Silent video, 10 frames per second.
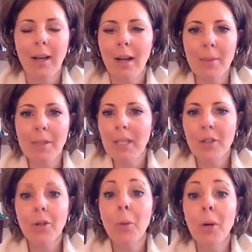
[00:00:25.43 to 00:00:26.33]
I'm a
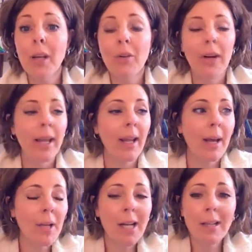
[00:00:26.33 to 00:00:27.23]
teacher, whatever, and
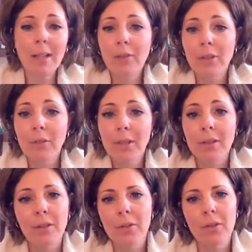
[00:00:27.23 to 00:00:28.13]
I'm not going to ever do
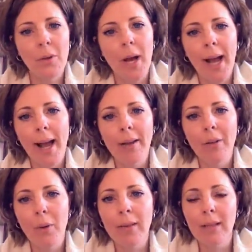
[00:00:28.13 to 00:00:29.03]
research, so I don't
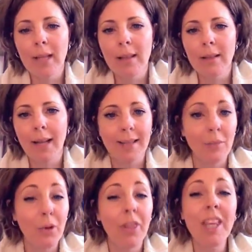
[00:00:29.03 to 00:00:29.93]
know why I have to take this
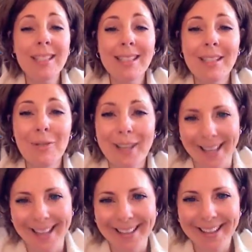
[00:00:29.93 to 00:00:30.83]
class. Well, this is the
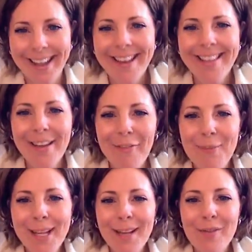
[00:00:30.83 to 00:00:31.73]
week that for
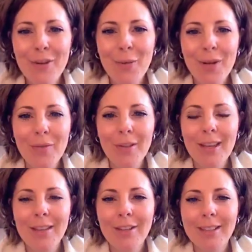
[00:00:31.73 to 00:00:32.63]
many of you who never
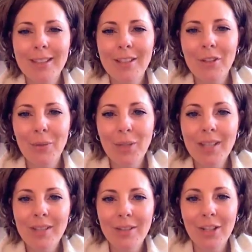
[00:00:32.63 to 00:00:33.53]
think they're going to do
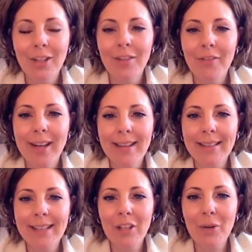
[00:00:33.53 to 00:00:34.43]
research are going to find
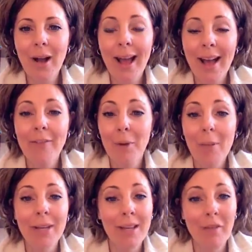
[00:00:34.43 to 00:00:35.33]
out that you have
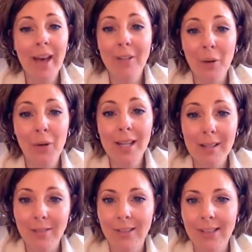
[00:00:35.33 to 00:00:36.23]
probably, in fact, already
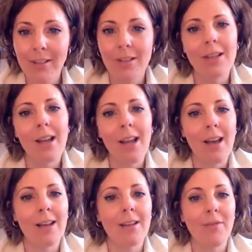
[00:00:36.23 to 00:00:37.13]
done research,
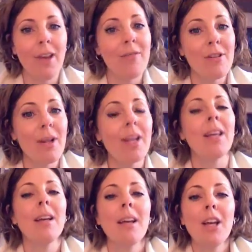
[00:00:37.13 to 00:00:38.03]
and if you haven't
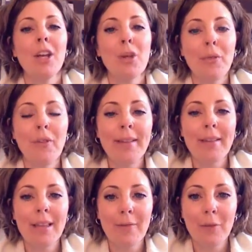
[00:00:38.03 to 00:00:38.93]
already, you will find
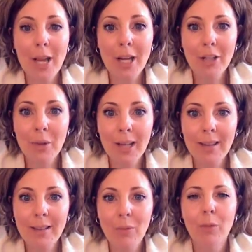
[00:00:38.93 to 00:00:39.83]
that the information you get
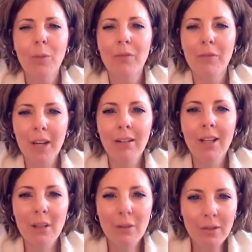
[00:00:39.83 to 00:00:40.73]
this week will be very
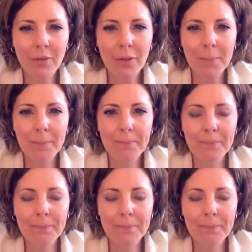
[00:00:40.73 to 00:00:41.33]
useful